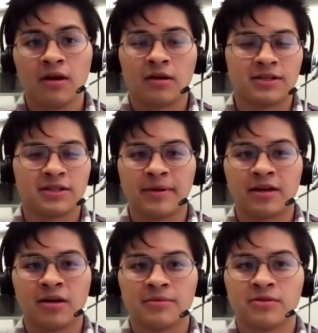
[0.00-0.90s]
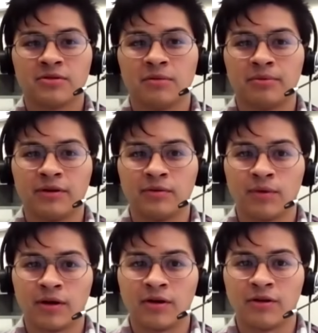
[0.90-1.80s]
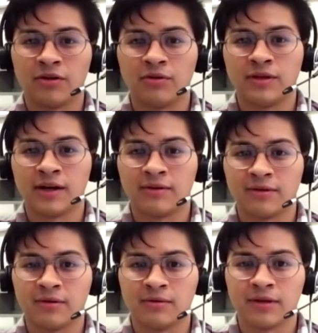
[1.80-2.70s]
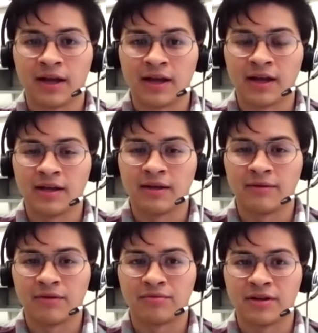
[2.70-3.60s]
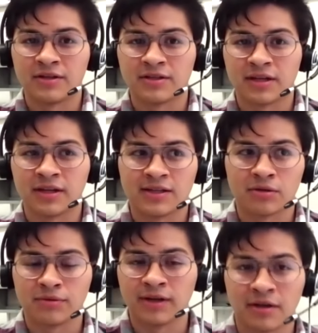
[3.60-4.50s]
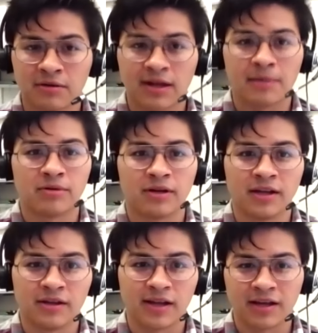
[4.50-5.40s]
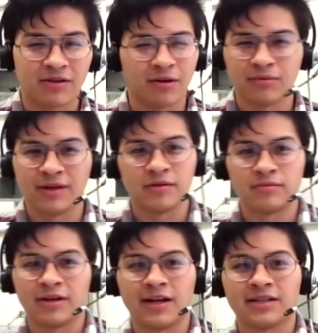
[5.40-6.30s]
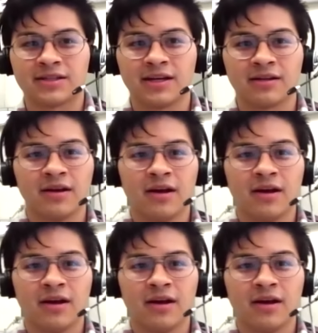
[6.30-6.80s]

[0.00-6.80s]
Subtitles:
because it might come to a point where you download a reference and it's already in your library, and like you don't even realize that.